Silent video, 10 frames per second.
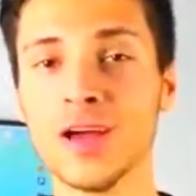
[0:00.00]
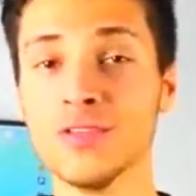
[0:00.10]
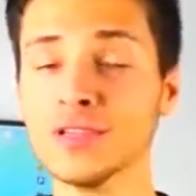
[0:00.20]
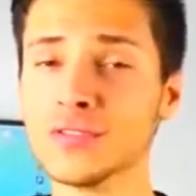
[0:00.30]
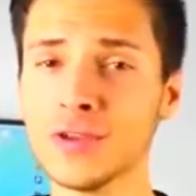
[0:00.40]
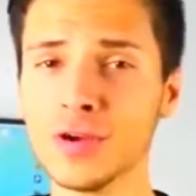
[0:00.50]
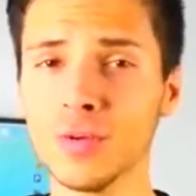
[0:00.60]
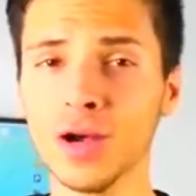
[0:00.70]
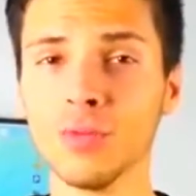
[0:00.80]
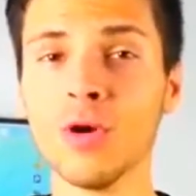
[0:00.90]
and in this
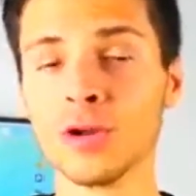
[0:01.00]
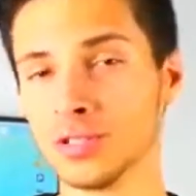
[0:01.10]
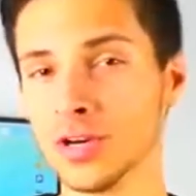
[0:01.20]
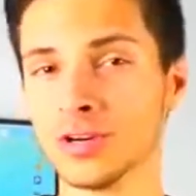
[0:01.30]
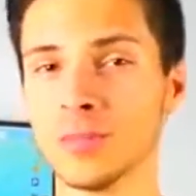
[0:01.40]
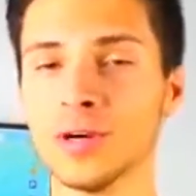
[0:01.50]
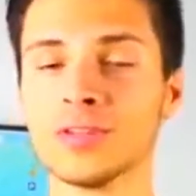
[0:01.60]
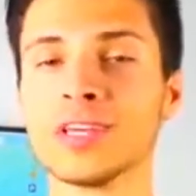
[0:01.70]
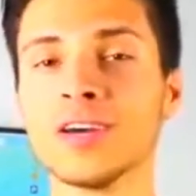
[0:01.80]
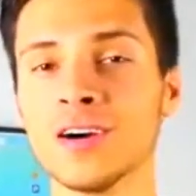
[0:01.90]
video I wanted to talk
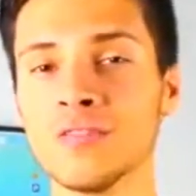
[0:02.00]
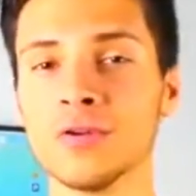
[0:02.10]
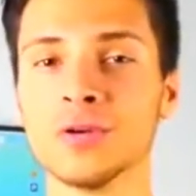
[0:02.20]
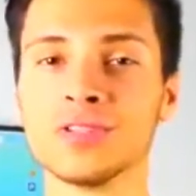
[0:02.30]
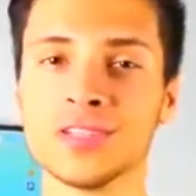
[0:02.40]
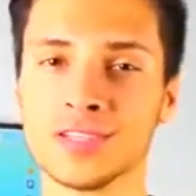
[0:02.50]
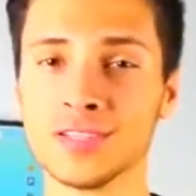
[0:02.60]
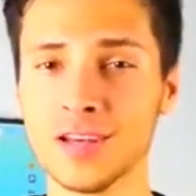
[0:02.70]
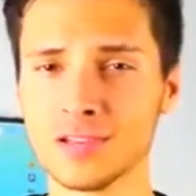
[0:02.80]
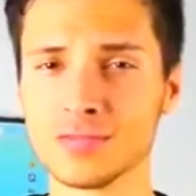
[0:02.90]
about the iPhone
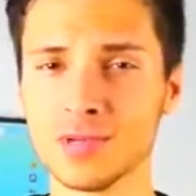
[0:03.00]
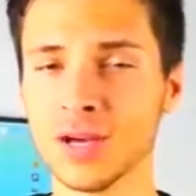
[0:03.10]
6s.